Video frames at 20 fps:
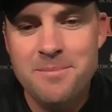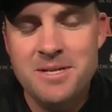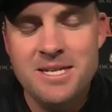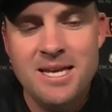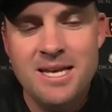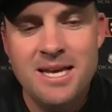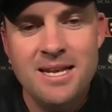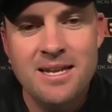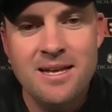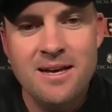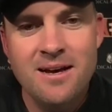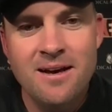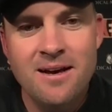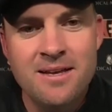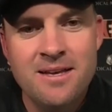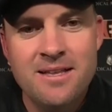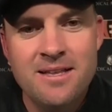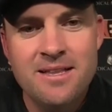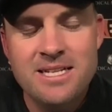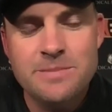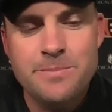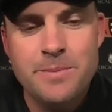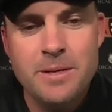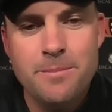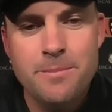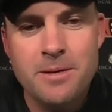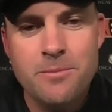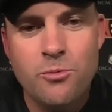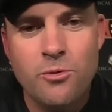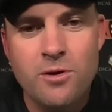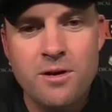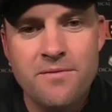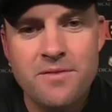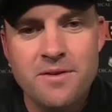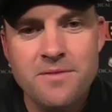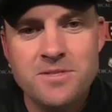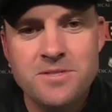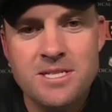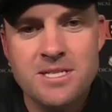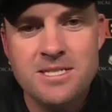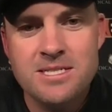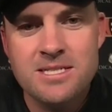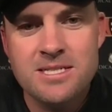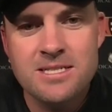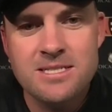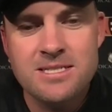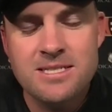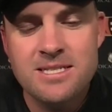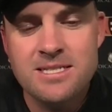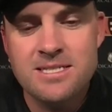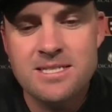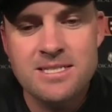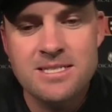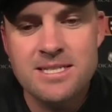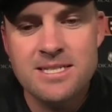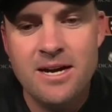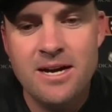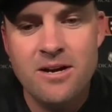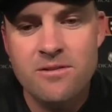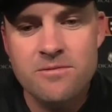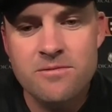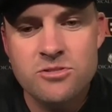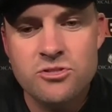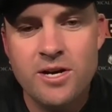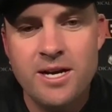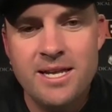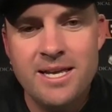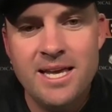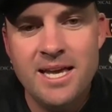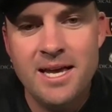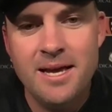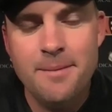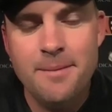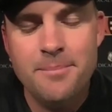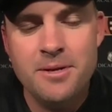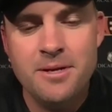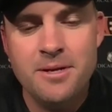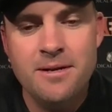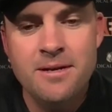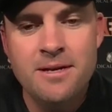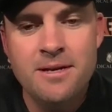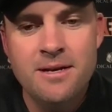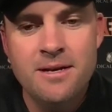And that's been a big point of emphasis this entire training camp. And,